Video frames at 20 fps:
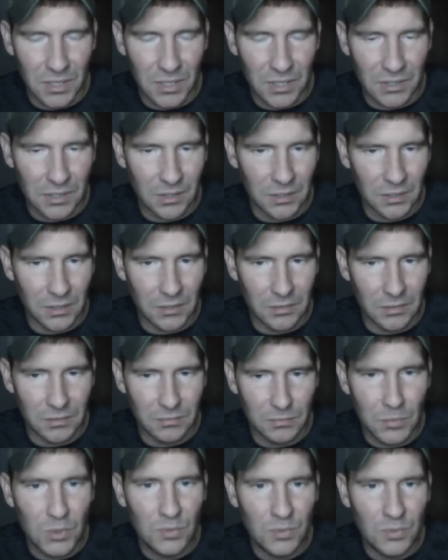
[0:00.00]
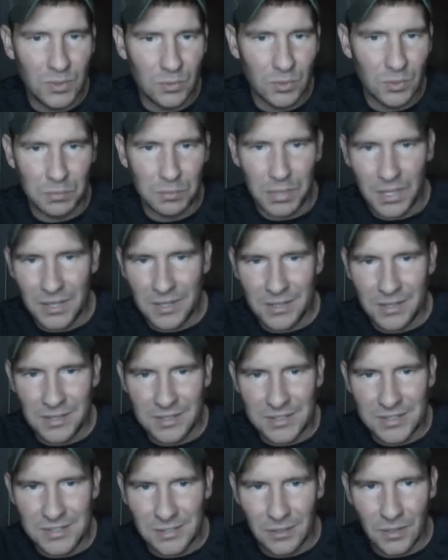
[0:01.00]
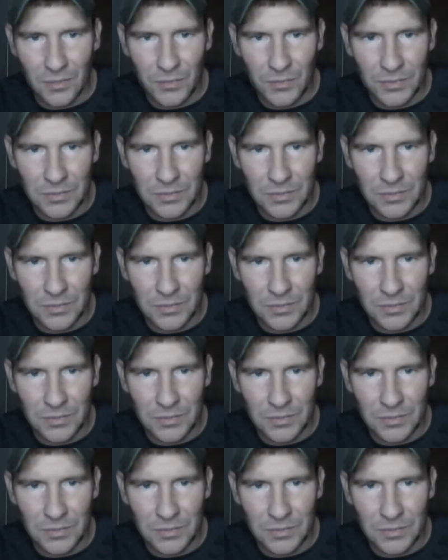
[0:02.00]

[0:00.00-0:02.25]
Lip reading: like a movie replaying itself,